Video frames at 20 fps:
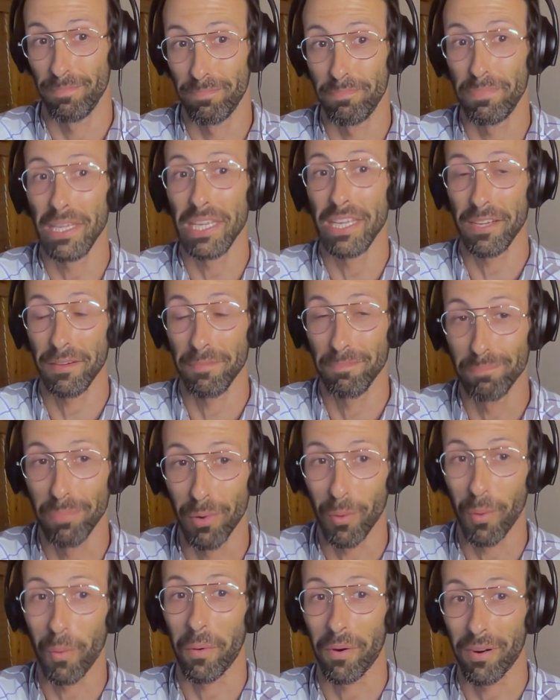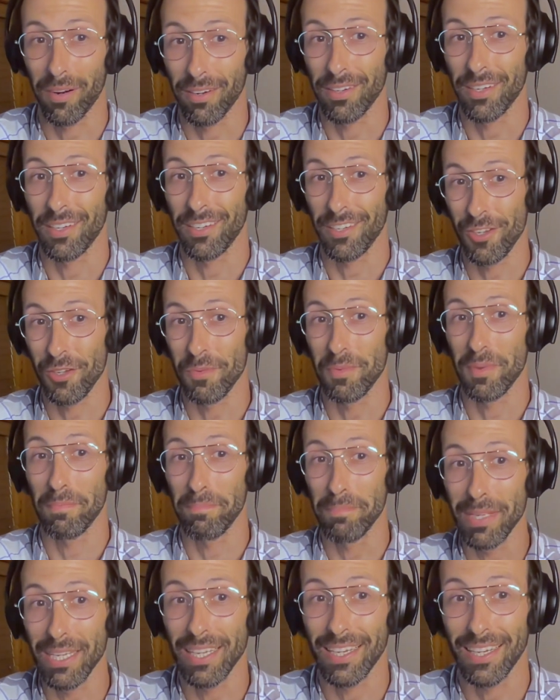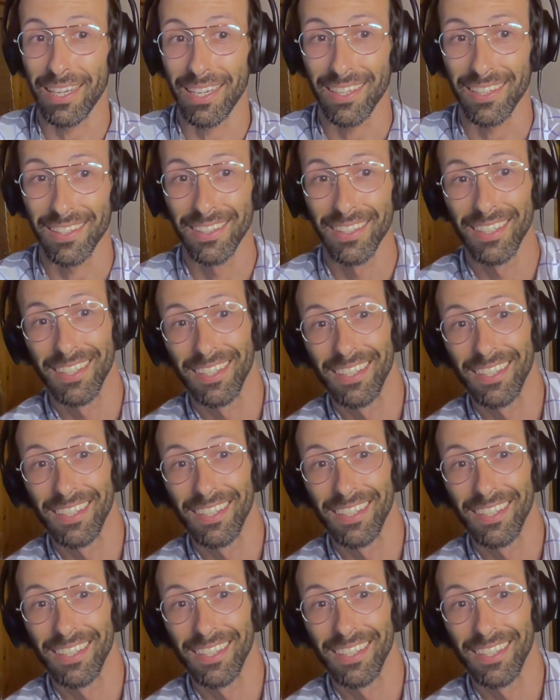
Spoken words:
being born a human being